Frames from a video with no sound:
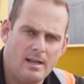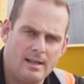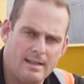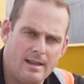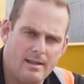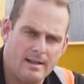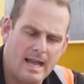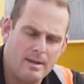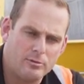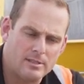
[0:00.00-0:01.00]
and that
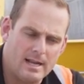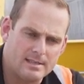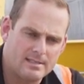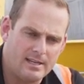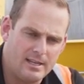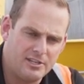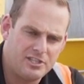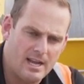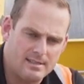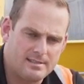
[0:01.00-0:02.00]
enables us to
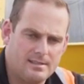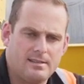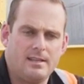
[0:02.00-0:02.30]
adjust